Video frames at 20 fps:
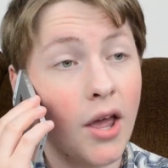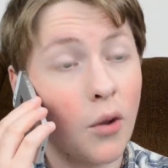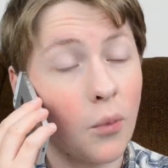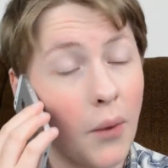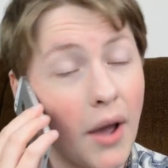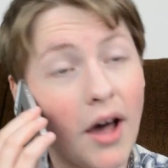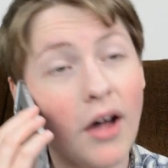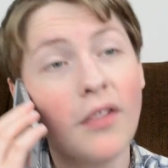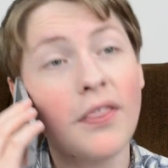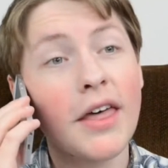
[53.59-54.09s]

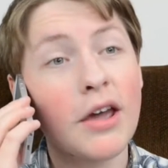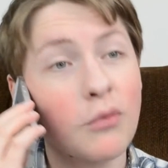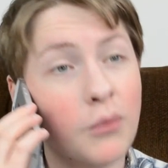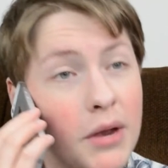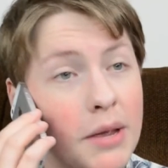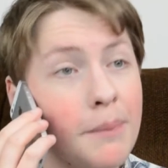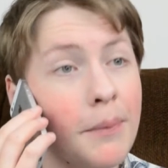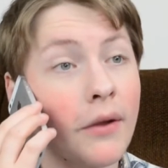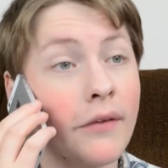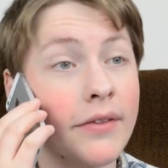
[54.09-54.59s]
Well, they
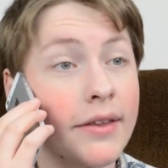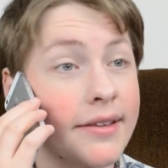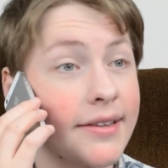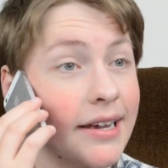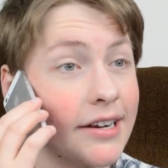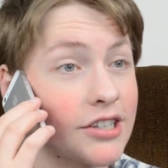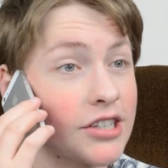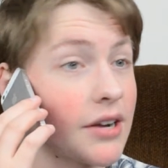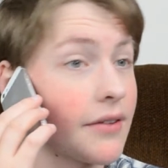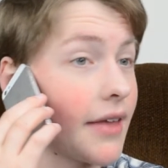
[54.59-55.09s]
rebuilt the
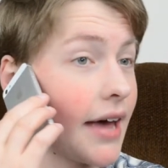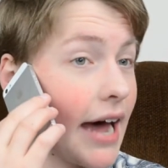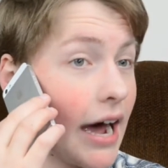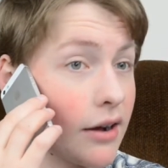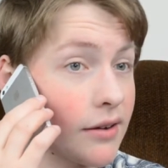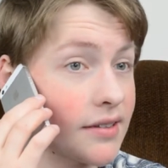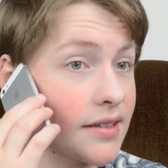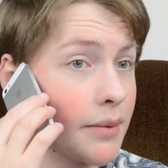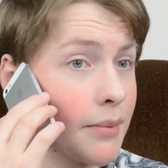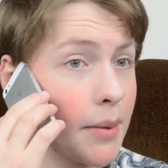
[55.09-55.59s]
section of the
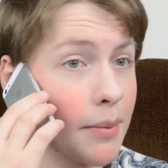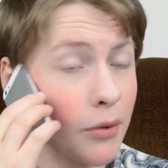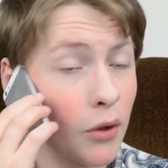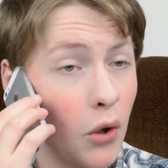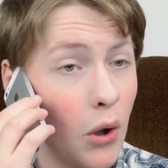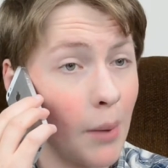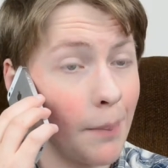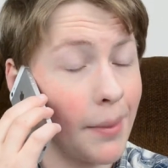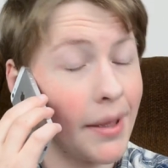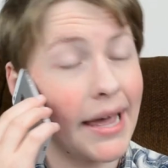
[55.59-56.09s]
house that we
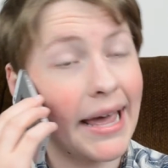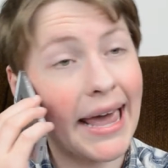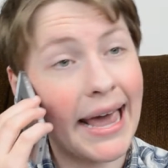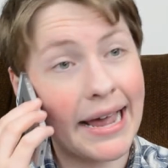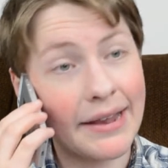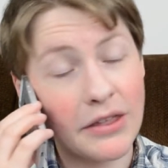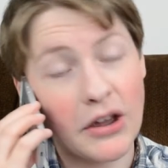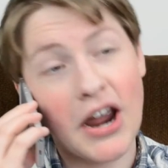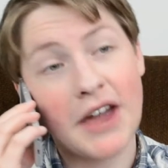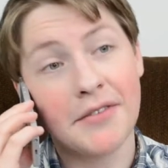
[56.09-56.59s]
blew up
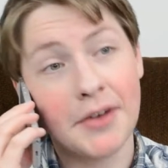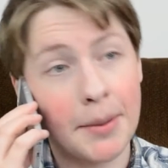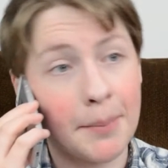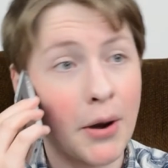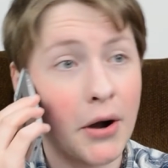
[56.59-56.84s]
and they're having a